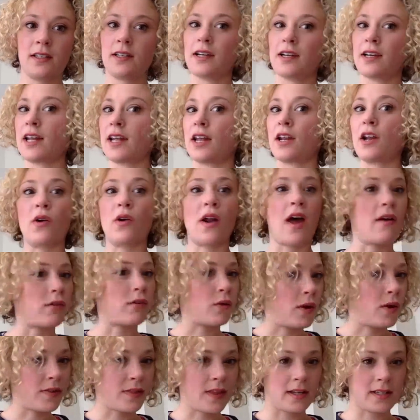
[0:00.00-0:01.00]
And I don't ever
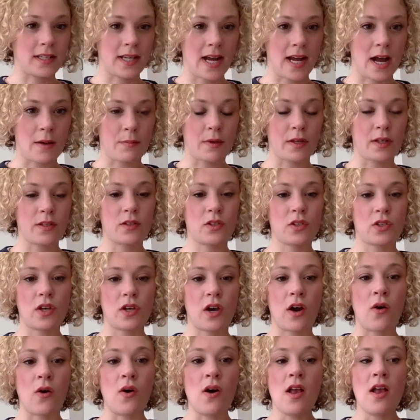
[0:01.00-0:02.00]
want that to happen.
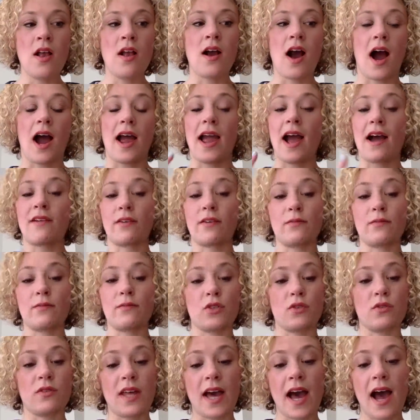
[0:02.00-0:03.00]
So I have him
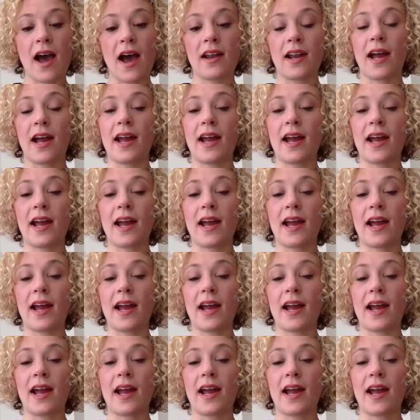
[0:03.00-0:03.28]
do that.